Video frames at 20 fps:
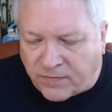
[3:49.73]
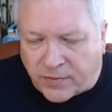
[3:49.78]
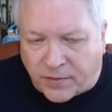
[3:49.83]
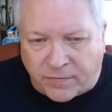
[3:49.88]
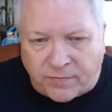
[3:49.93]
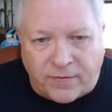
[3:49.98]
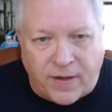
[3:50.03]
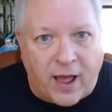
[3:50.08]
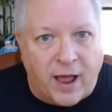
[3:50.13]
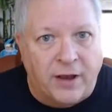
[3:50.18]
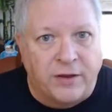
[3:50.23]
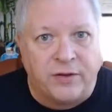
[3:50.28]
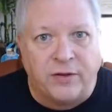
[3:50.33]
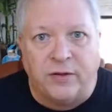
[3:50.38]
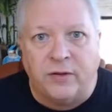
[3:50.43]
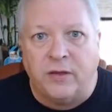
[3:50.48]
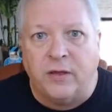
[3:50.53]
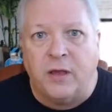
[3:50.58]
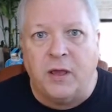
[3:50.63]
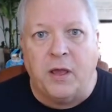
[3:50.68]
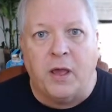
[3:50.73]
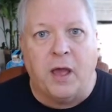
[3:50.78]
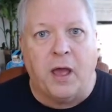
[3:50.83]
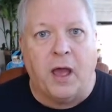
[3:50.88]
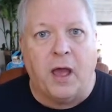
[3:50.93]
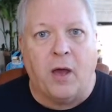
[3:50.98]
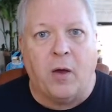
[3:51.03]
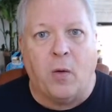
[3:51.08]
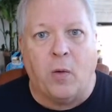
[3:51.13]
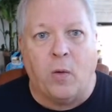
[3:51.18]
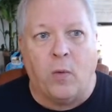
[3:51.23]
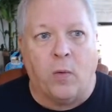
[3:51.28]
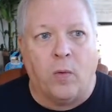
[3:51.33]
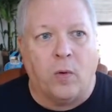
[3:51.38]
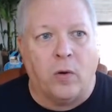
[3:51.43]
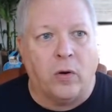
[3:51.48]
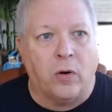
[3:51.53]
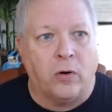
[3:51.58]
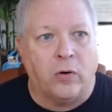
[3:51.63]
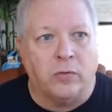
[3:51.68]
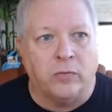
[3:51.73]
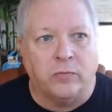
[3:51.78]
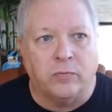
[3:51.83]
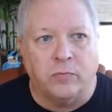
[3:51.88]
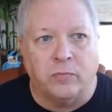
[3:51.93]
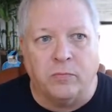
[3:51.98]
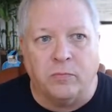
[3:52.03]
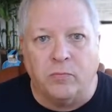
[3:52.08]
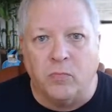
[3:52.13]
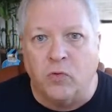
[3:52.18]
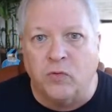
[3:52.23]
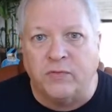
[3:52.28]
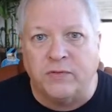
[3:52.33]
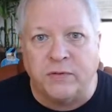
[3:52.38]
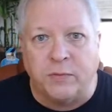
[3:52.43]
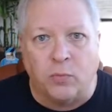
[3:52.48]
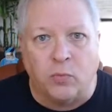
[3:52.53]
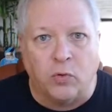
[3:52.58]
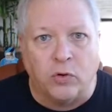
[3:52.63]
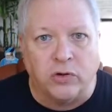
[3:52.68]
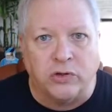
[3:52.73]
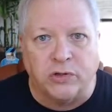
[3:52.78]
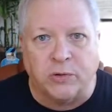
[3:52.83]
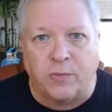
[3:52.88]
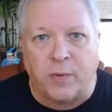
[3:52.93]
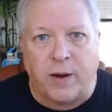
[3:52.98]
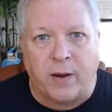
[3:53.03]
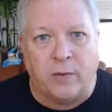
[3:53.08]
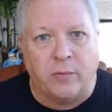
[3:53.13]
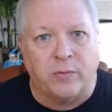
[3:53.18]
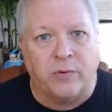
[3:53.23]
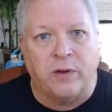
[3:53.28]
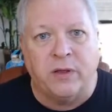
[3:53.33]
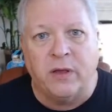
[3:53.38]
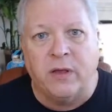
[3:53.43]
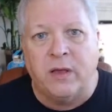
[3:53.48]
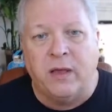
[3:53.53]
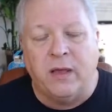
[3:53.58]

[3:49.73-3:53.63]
font or move some words around